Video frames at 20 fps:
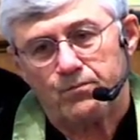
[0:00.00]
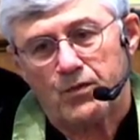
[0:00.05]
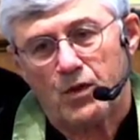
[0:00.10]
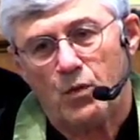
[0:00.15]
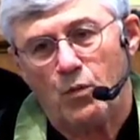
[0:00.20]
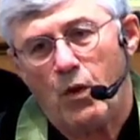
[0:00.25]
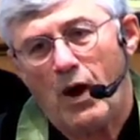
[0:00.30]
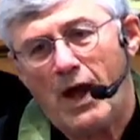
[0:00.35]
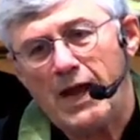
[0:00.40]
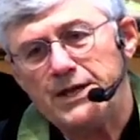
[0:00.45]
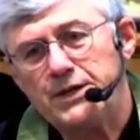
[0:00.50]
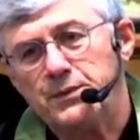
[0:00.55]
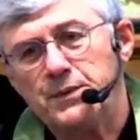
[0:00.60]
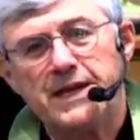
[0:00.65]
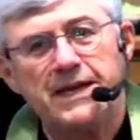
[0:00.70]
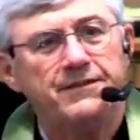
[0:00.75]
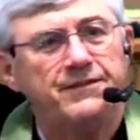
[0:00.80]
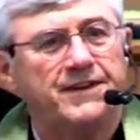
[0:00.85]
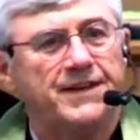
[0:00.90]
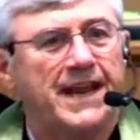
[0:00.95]
why do we
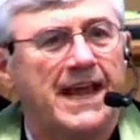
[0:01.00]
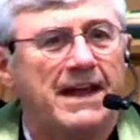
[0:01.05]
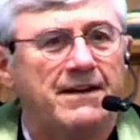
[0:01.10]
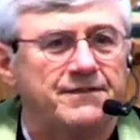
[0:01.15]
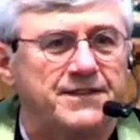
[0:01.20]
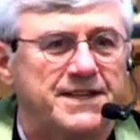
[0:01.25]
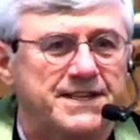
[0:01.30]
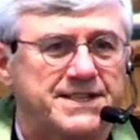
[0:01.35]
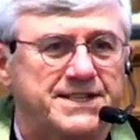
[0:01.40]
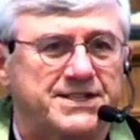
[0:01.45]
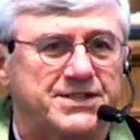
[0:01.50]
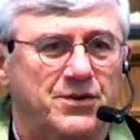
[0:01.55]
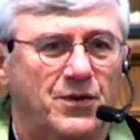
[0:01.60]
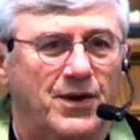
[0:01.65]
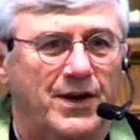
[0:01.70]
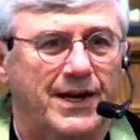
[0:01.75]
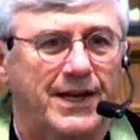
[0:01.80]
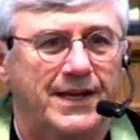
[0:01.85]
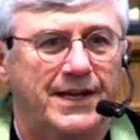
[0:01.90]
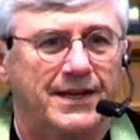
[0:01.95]
even have this story?